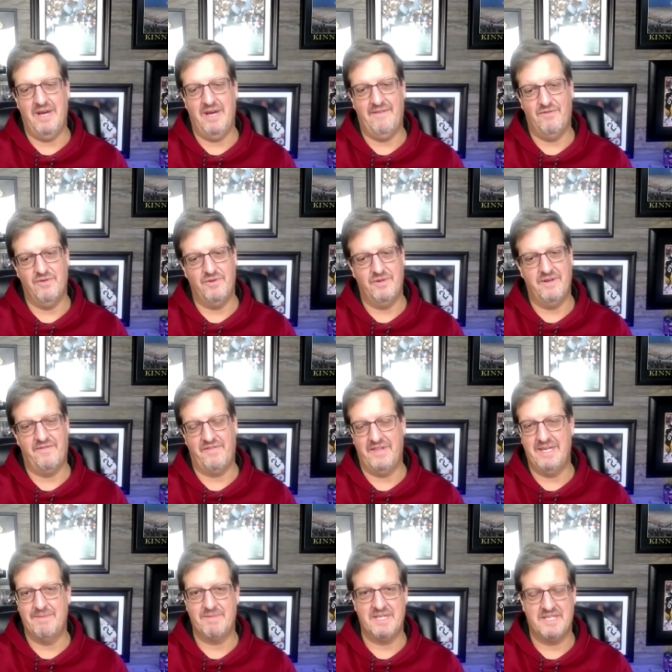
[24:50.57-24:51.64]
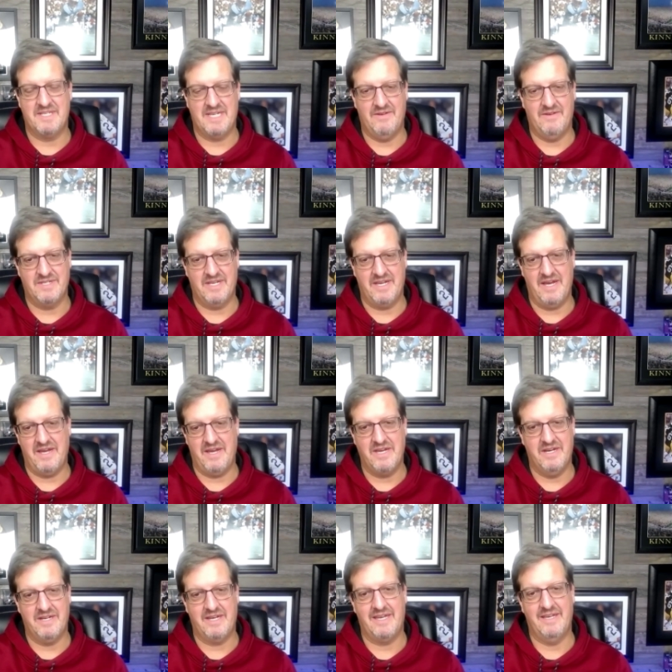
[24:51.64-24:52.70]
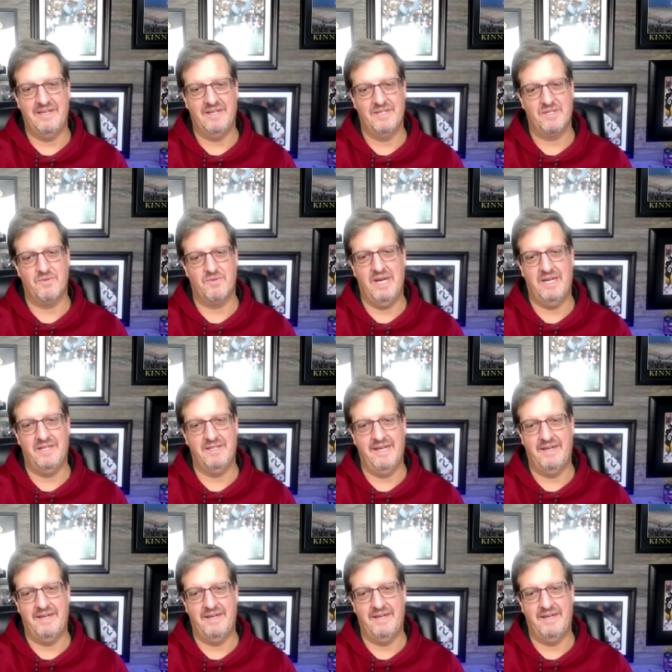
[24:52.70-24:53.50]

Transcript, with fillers: I've rooted for them since I was a, a young kid as well.